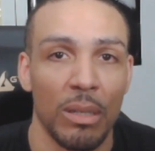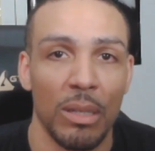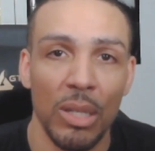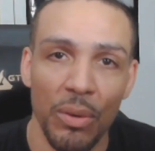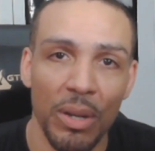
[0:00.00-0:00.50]

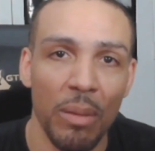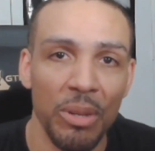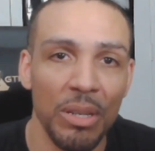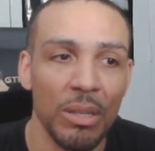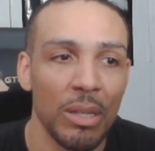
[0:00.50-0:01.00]
You know what I
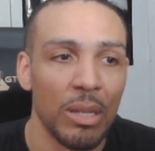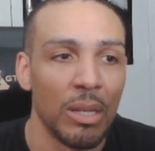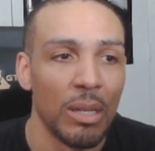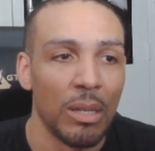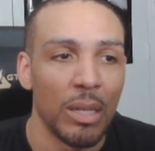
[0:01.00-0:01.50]
mean?
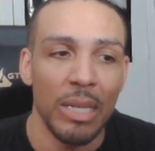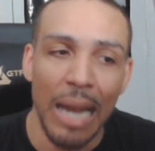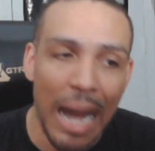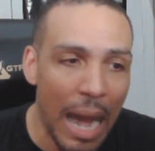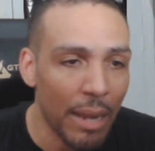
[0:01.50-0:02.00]
He
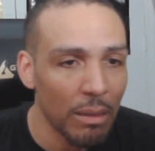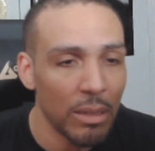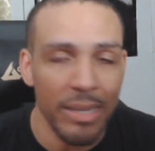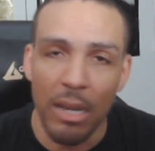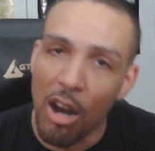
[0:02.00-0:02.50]
hot,
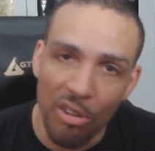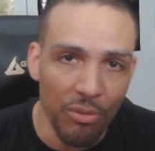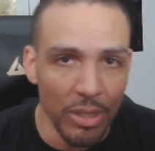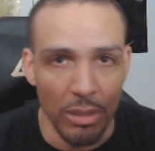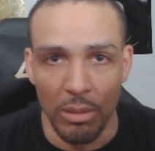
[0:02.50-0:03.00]
he hungry.